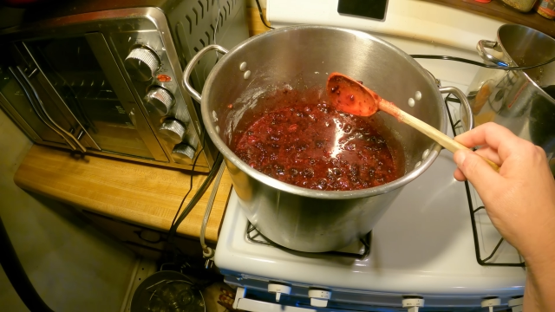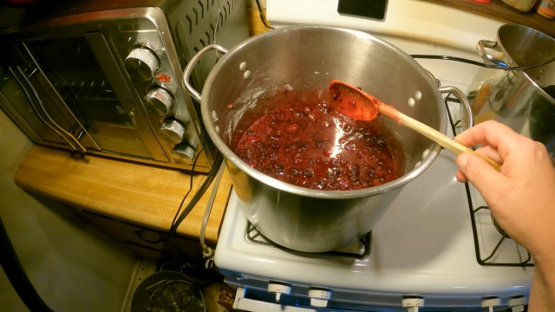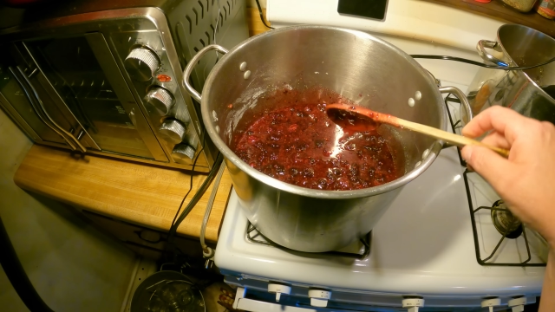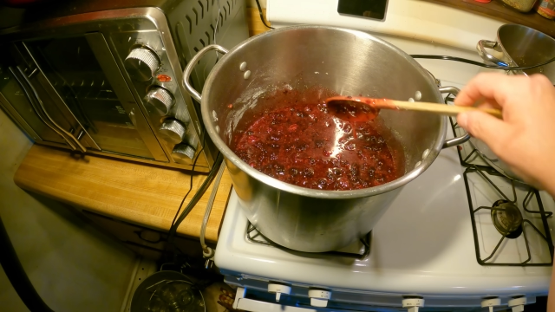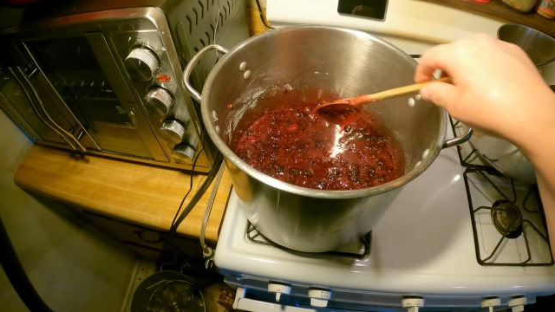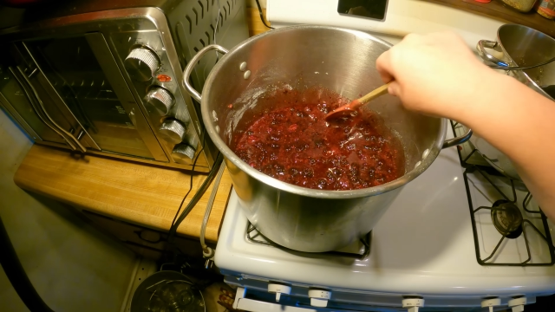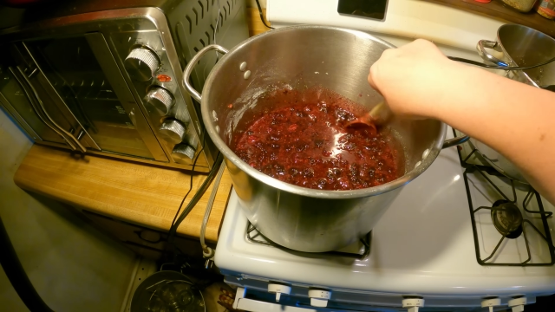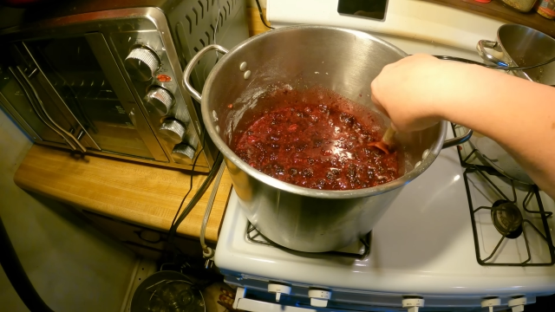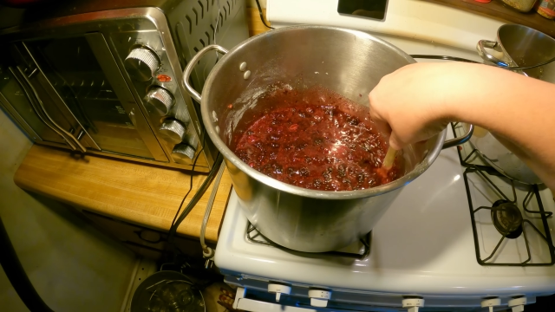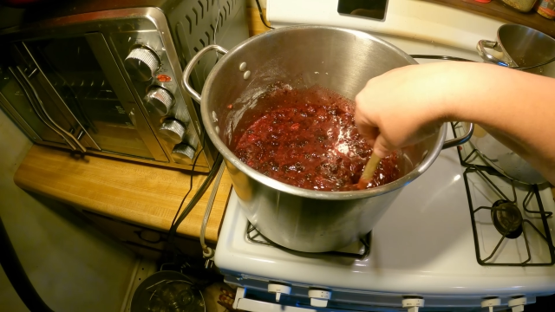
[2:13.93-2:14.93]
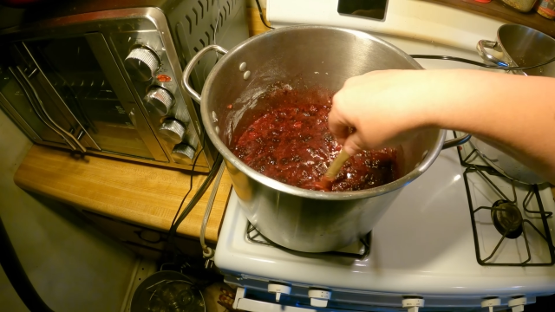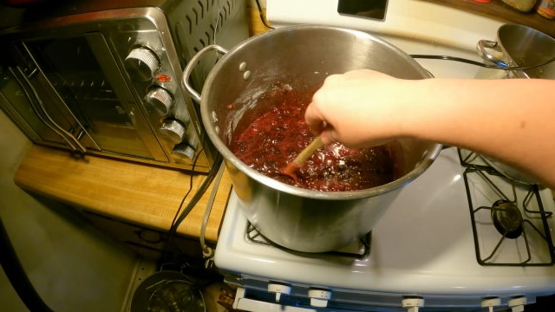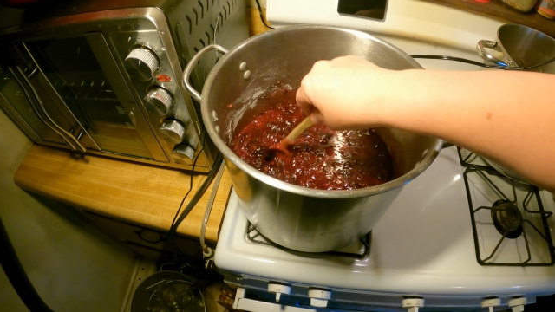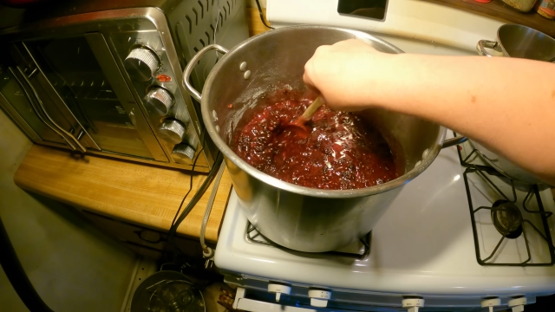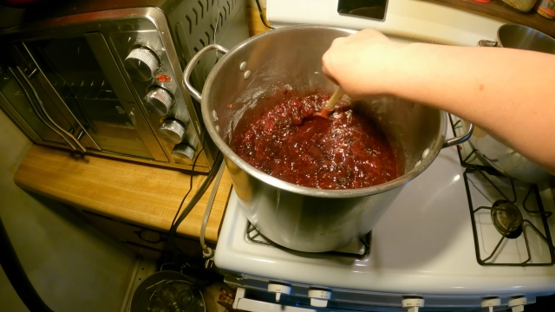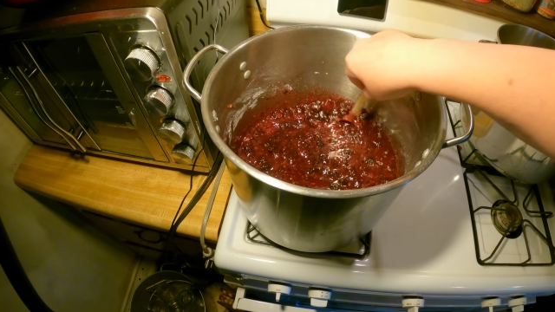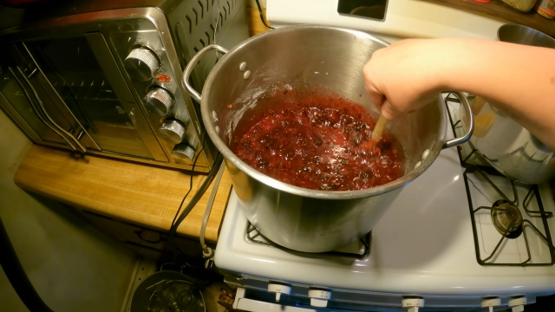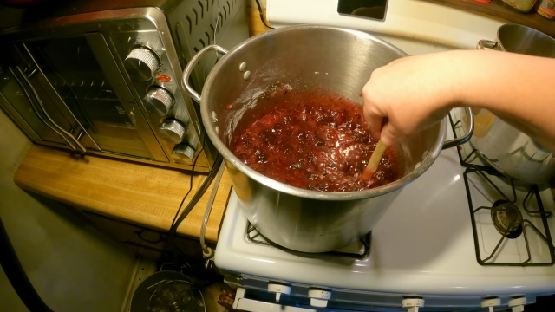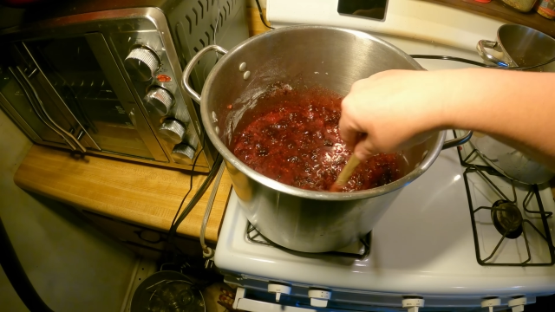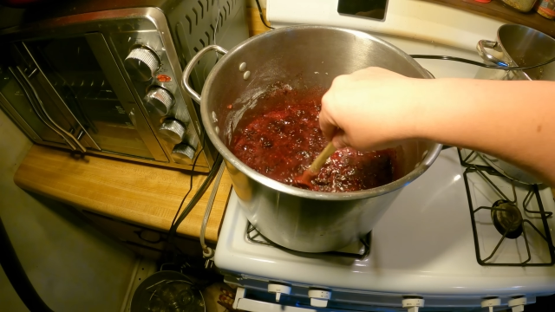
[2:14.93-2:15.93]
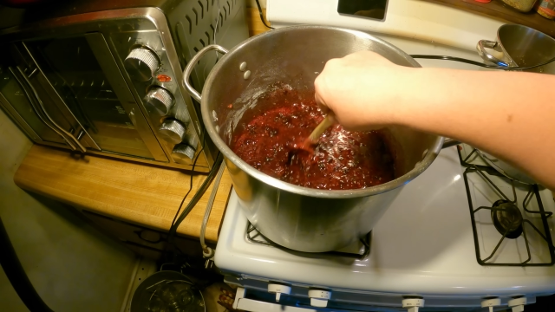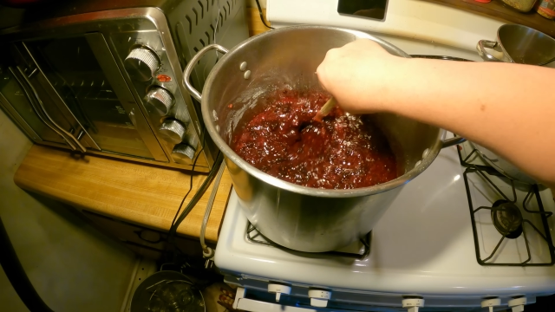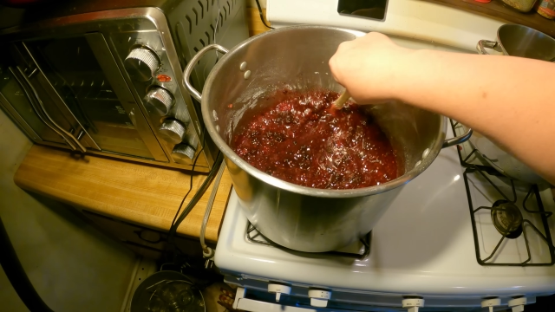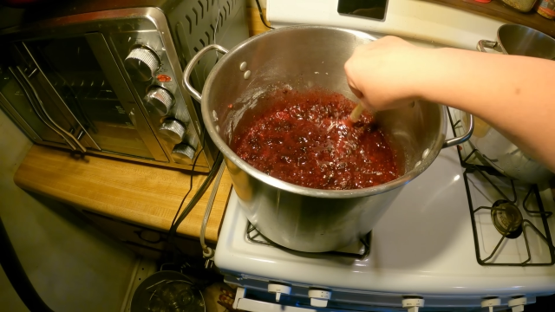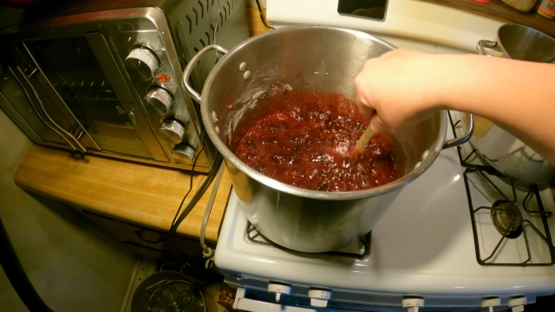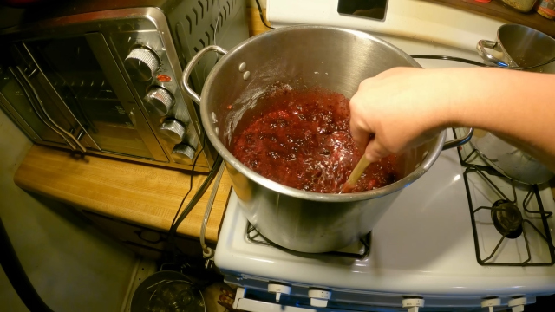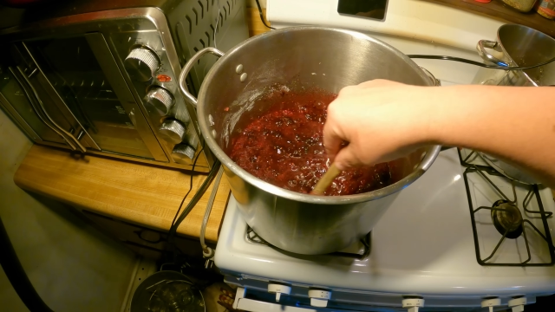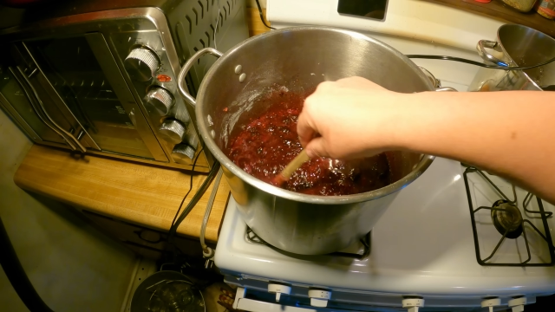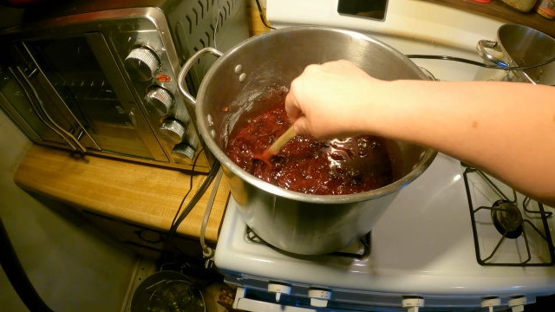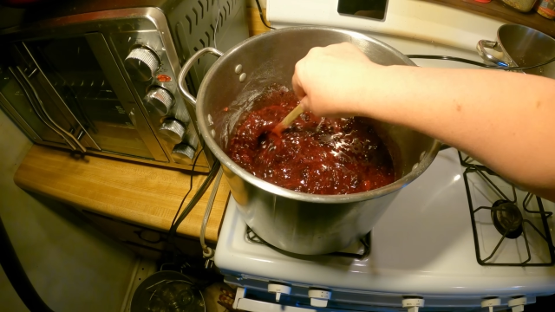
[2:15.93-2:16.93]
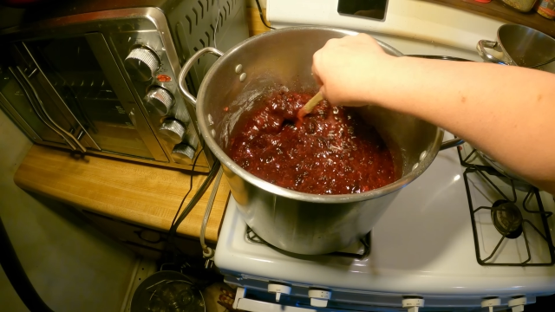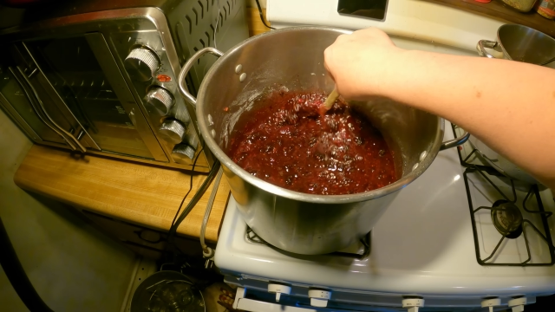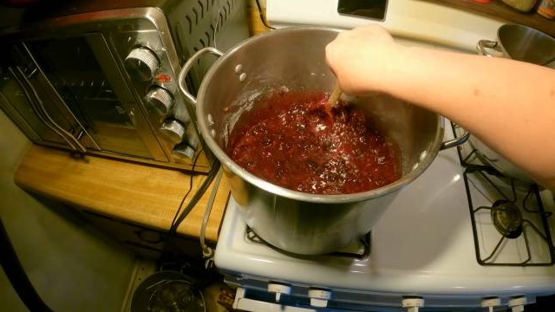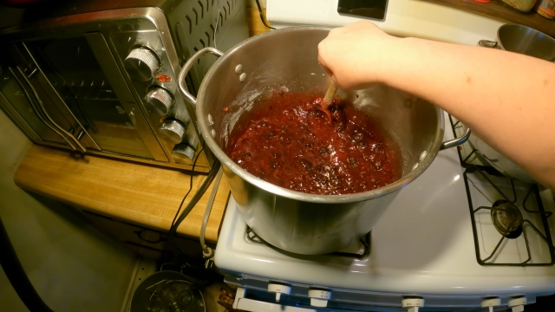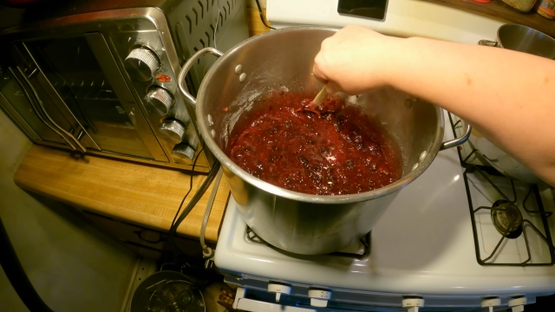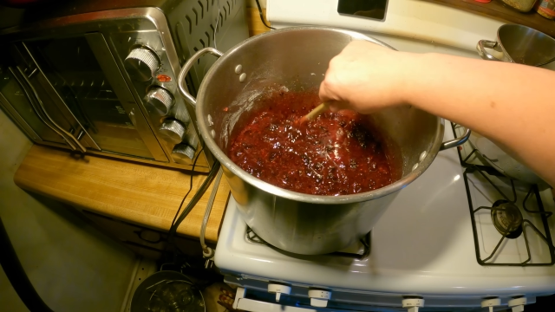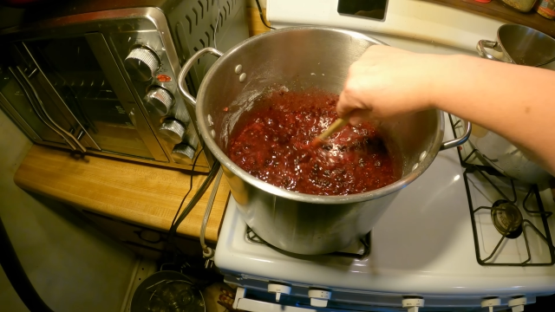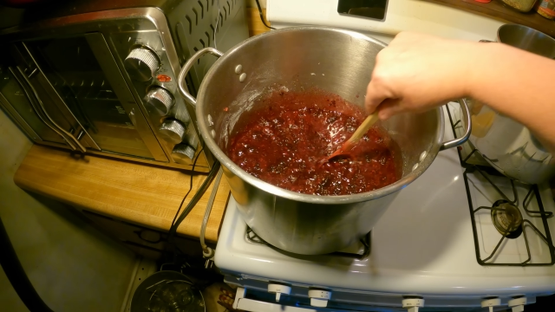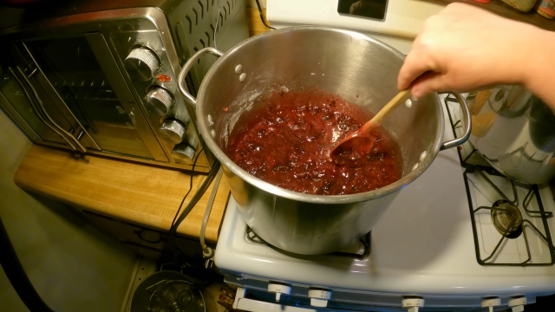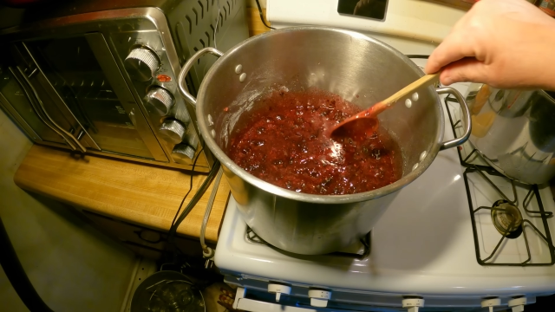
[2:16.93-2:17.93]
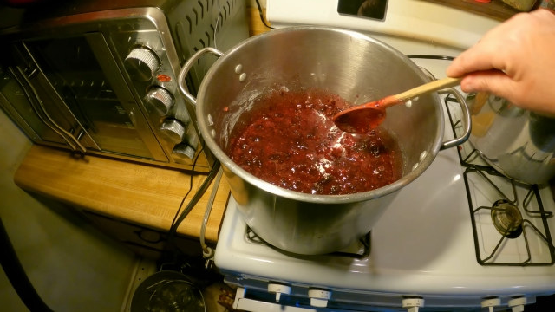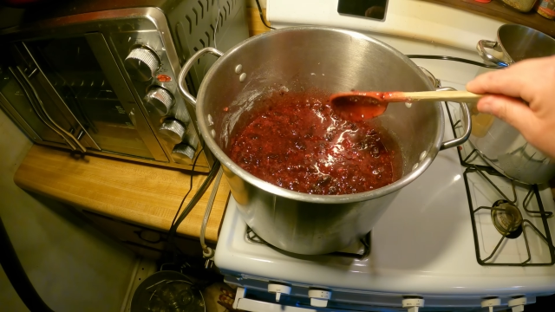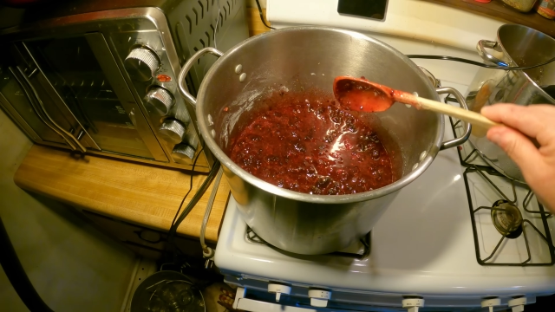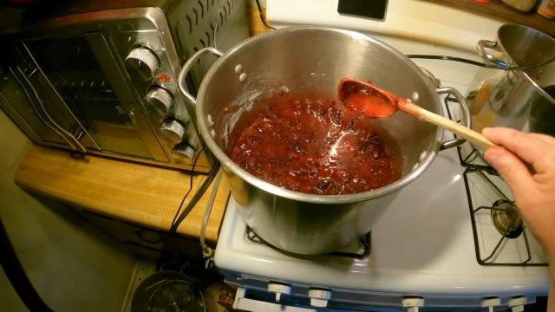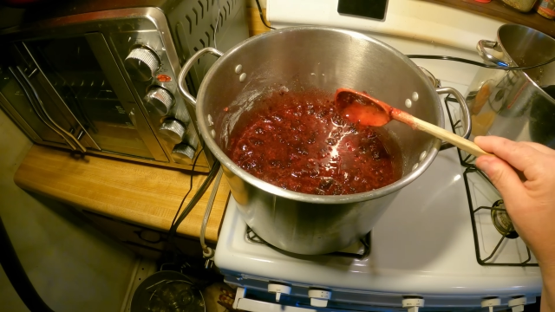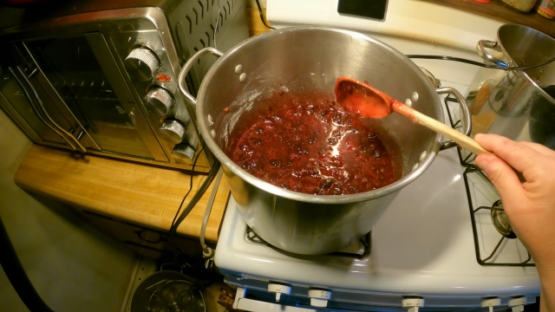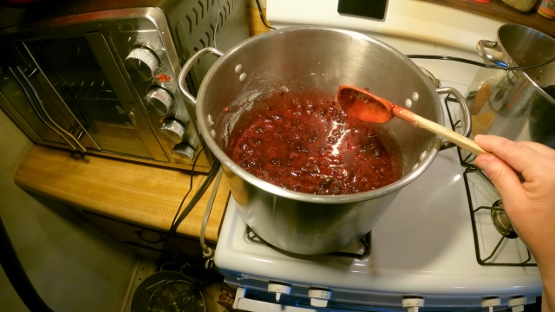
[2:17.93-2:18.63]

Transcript: (no speaker visible)